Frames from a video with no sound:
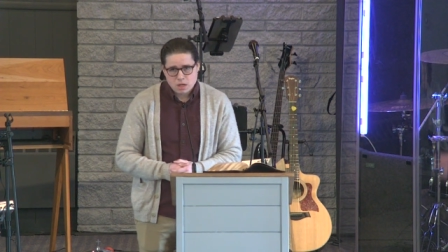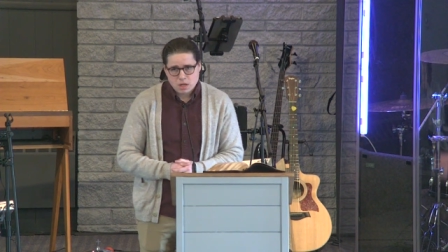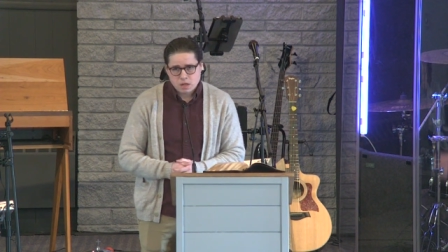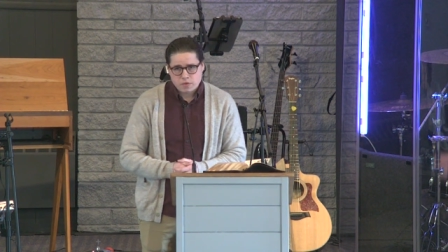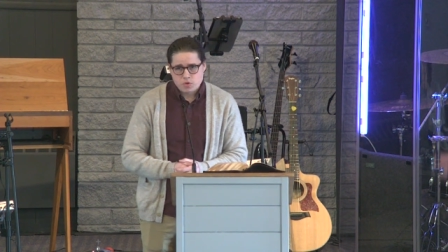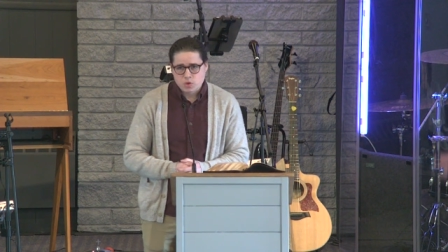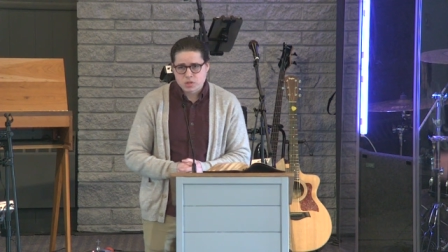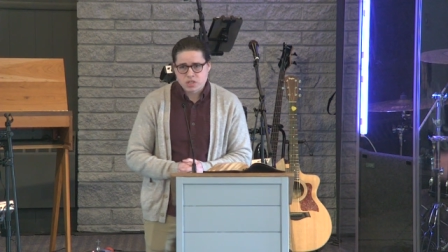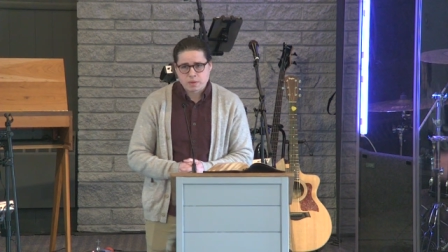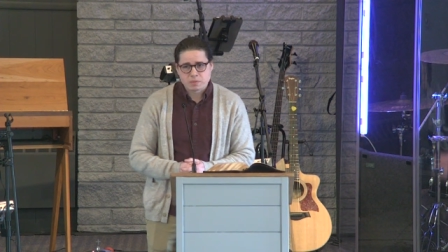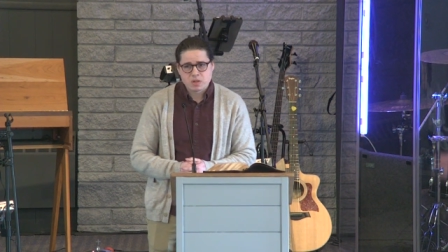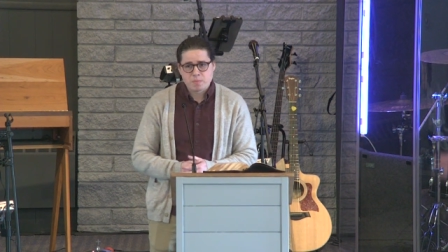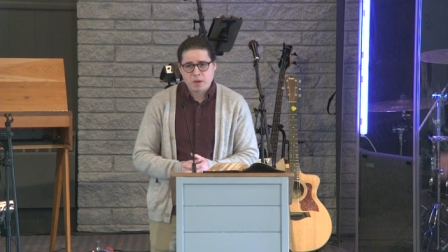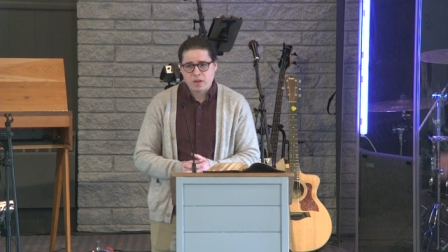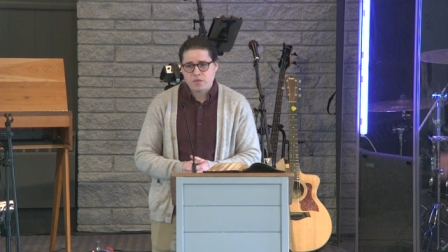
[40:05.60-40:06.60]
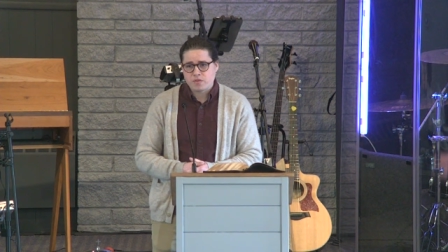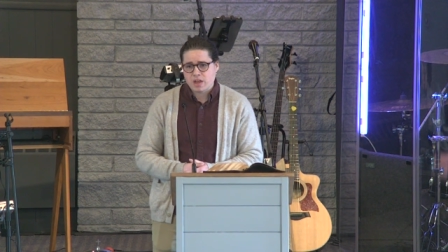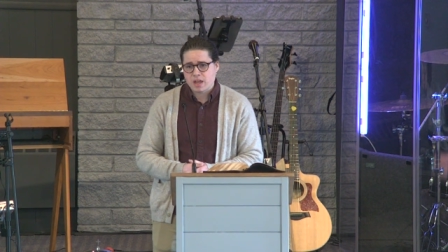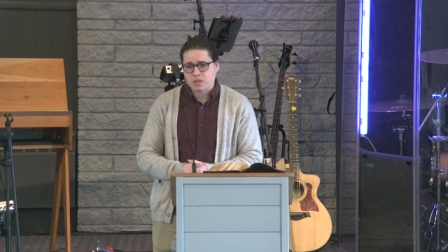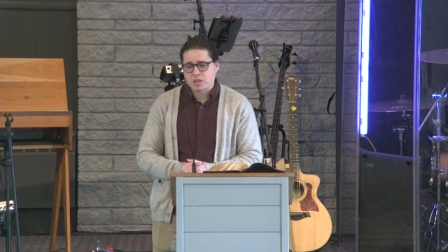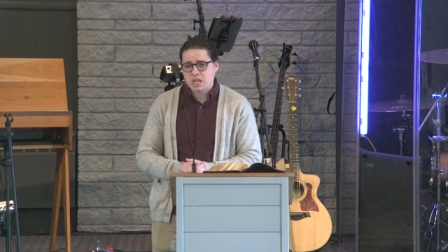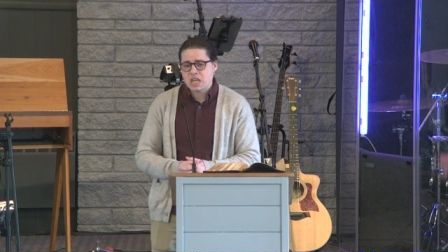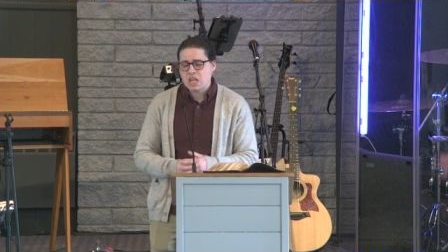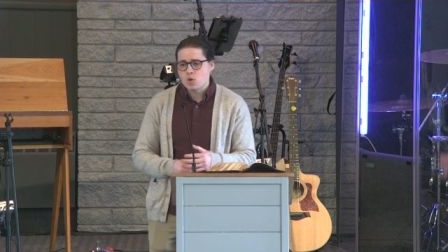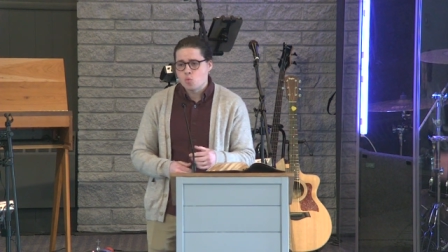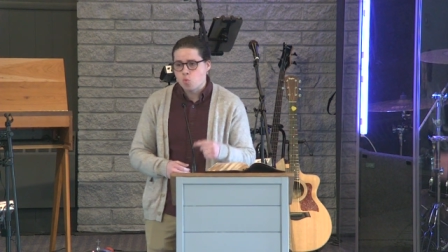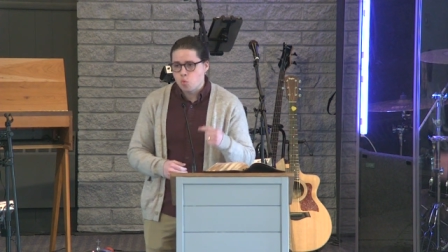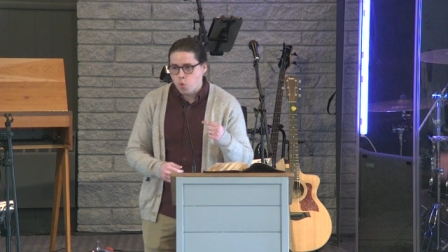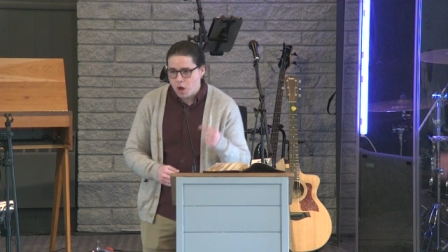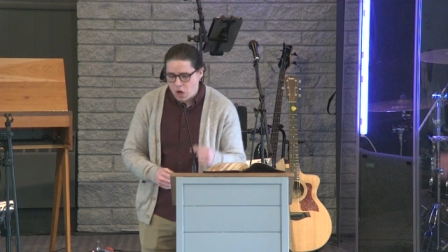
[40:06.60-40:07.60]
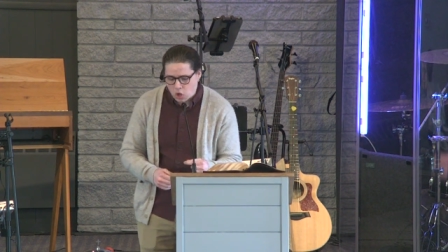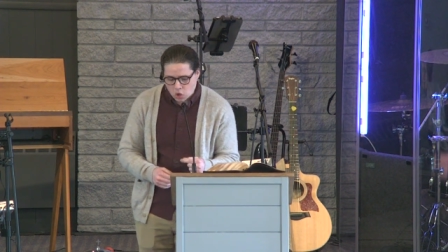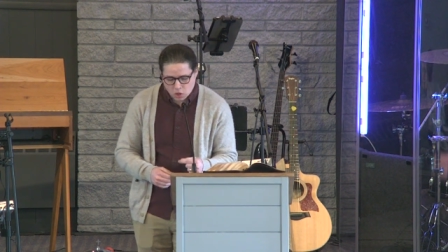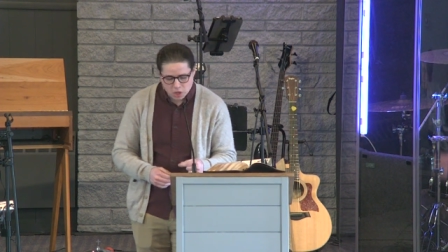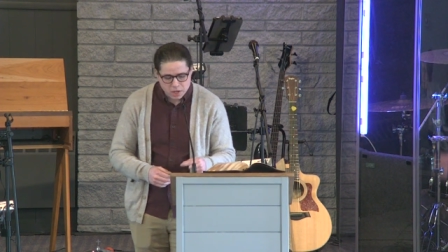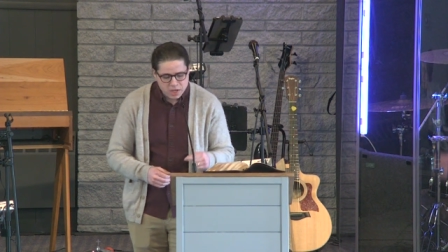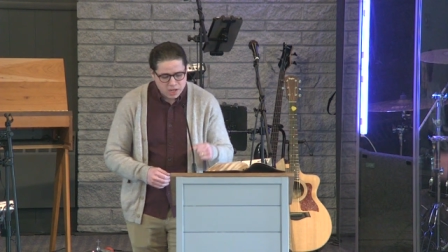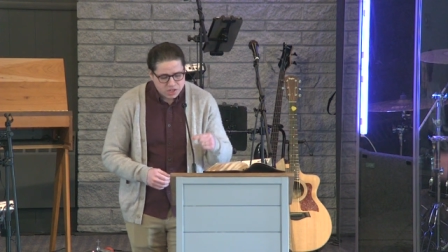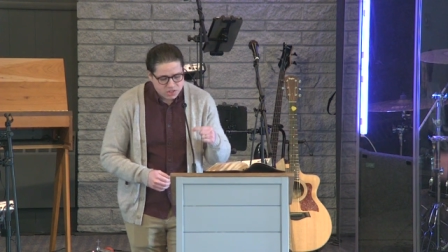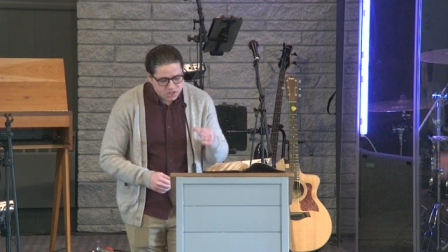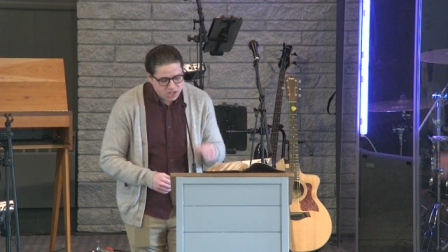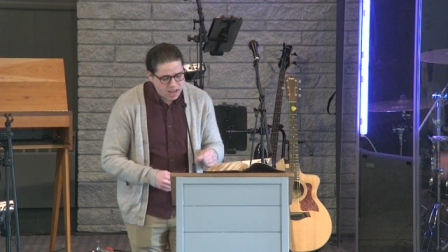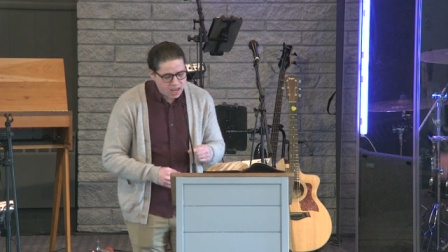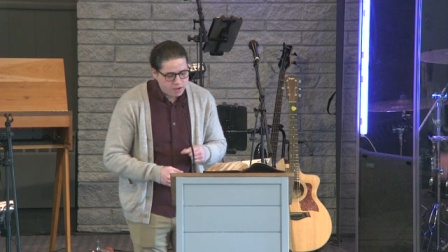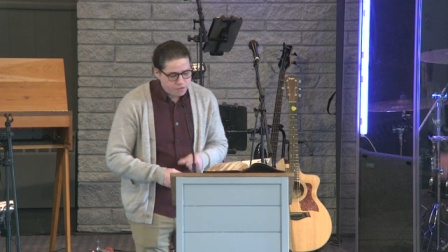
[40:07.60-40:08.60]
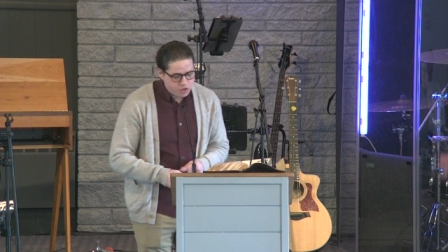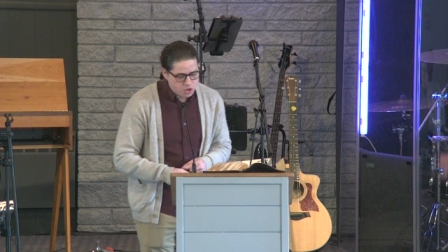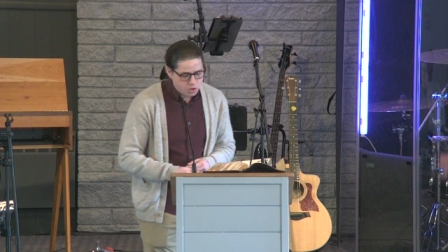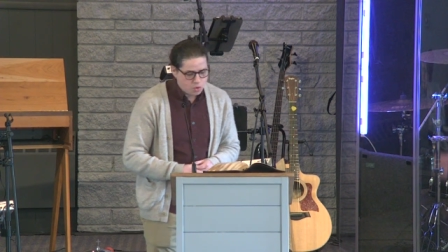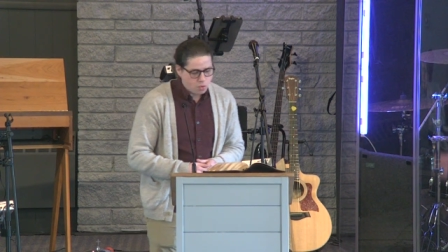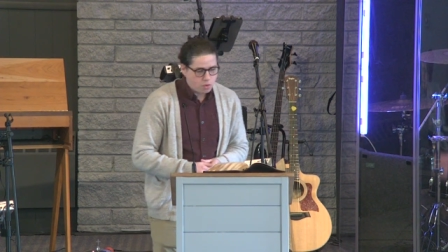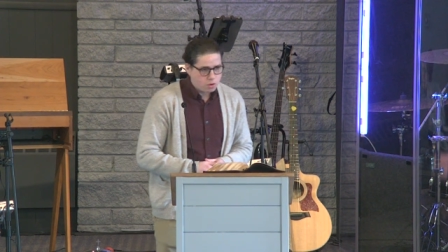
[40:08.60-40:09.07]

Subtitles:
If you accept him by faith, he will save you